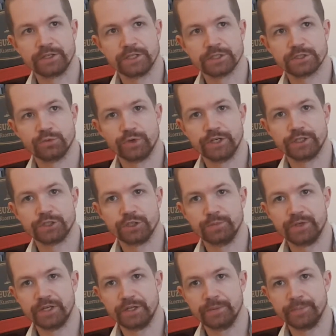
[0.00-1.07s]
just the way it should
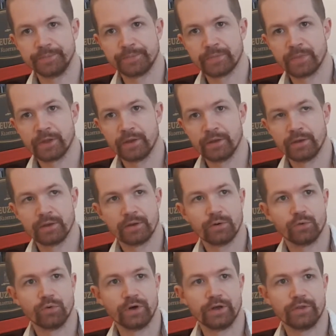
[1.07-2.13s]
be,
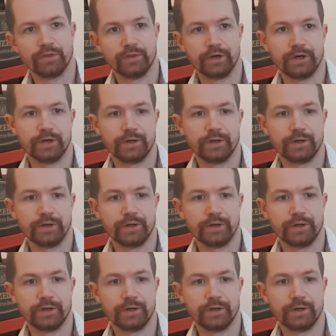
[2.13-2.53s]
with